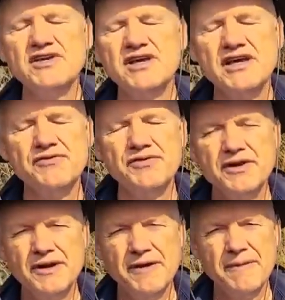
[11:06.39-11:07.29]
we have
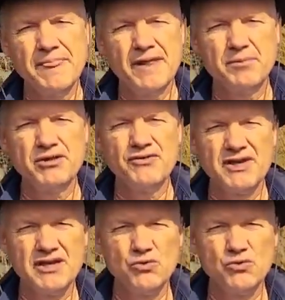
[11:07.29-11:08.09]
between